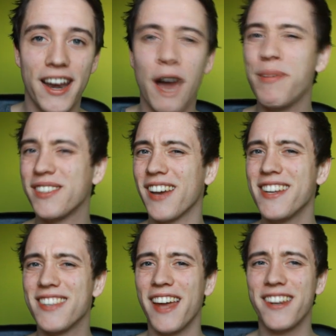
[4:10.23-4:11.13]
Now,
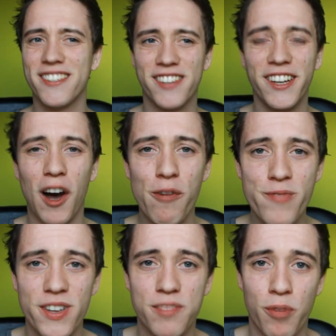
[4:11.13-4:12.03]
besides that, there's the
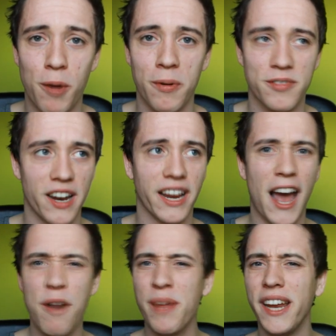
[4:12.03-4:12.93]
obvious problems, like
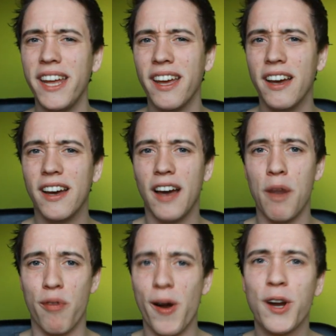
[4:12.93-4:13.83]
how many
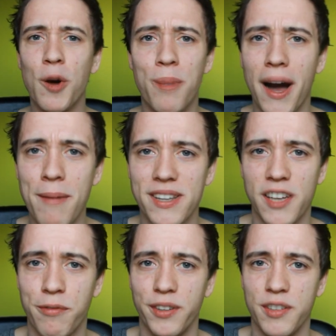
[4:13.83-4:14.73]
Barack Obama's
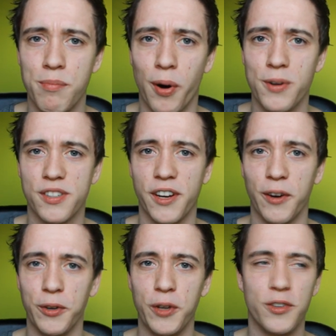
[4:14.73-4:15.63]
have you seen posted
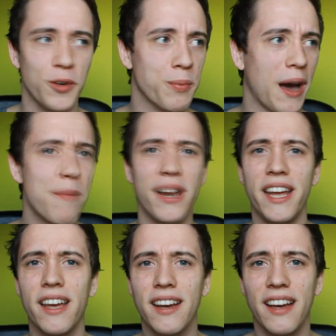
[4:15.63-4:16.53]
on YouTube? How
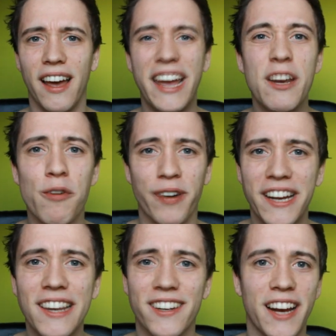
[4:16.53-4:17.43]
many Adolf
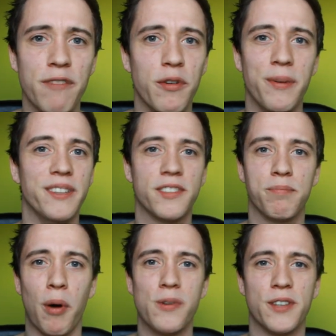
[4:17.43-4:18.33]
Hitler have you been
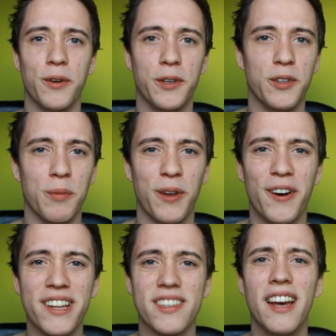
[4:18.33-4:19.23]
posting on YouTube? You
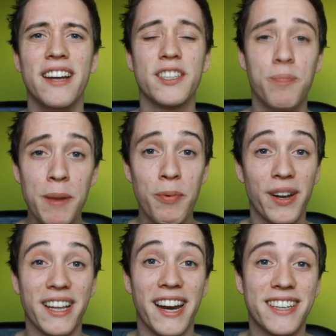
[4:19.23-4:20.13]
know, there's just people
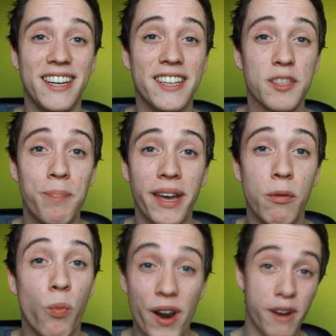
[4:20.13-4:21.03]
that can actually just pick
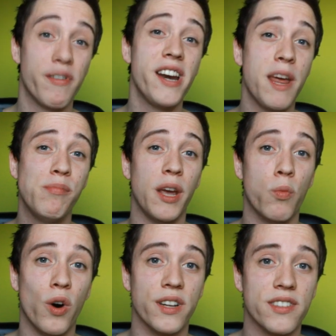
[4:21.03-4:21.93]
whatever name they
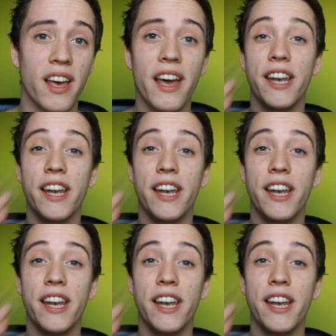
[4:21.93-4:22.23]
want.